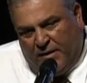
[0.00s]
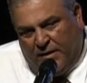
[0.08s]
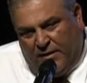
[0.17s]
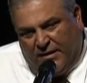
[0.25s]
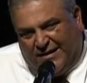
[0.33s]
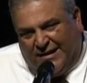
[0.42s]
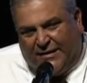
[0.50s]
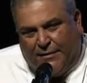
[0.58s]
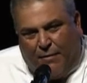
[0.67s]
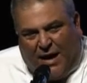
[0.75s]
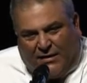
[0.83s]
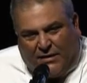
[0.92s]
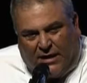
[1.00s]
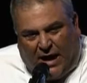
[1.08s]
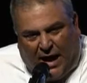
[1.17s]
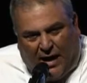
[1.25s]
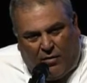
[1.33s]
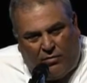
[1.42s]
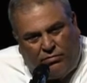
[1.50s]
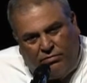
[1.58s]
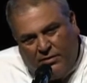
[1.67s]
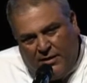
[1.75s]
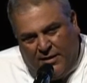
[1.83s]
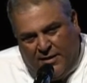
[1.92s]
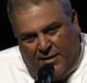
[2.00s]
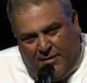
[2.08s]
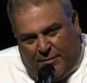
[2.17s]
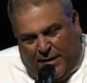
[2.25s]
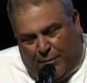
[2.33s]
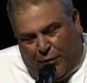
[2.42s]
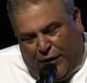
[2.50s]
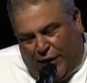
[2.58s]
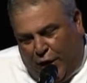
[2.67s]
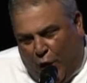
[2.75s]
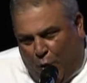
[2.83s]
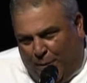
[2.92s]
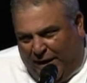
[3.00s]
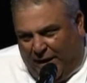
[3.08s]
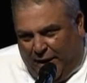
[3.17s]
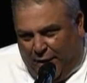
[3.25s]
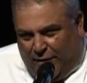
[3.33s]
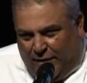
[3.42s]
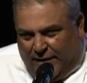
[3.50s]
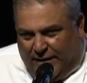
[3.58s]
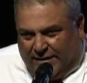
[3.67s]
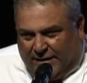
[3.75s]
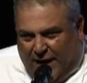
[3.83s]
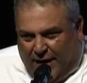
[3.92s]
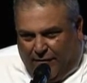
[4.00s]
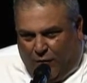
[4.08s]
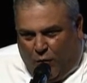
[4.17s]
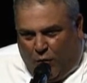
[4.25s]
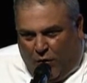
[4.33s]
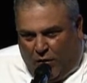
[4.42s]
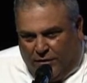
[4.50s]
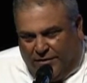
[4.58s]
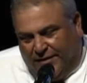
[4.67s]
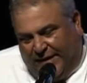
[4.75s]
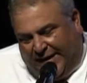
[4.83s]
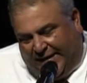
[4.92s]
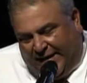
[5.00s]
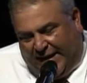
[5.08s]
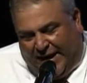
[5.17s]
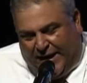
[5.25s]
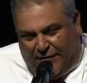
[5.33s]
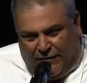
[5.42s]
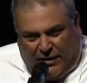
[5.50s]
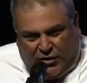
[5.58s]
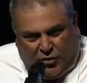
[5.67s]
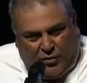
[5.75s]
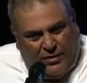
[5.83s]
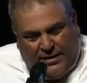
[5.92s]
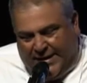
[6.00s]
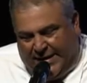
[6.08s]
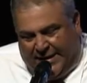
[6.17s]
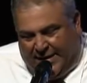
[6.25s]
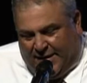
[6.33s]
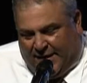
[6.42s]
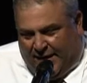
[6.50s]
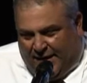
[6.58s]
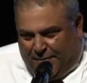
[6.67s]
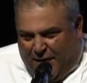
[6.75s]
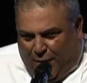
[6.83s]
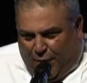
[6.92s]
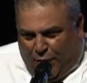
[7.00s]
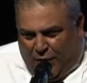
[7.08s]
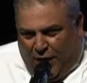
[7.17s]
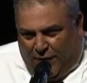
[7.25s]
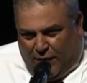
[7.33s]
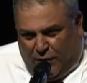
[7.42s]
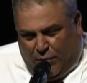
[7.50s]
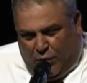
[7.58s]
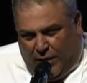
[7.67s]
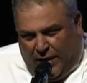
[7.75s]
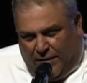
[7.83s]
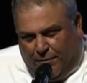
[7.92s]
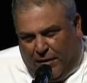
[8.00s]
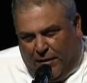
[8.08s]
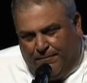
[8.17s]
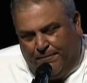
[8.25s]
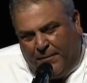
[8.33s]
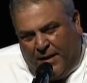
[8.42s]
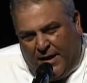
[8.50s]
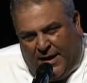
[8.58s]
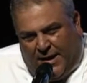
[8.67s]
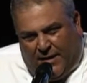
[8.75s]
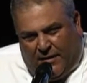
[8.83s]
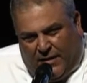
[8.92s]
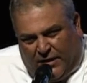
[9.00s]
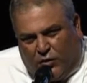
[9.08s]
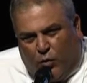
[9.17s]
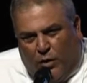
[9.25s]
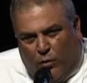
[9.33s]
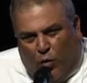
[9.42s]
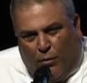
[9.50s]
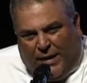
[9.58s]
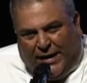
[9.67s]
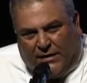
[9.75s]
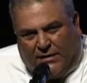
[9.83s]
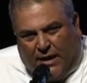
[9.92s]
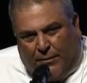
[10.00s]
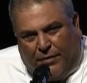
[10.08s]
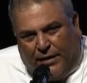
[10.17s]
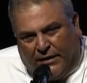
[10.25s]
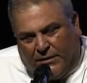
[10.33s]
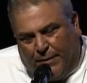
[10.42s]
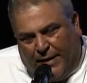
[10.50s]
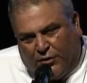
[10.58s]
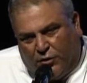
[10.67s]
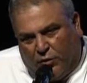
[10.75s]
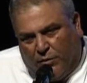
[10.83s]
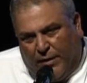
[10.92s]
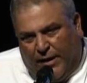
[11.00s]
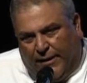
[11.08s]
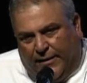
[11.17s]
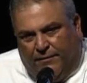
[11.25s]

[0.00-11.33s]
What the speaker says: this isn't my style. People that know me know that these kind of awards, anything individual, I'm not real comfortable with. But this one will mean something special to me.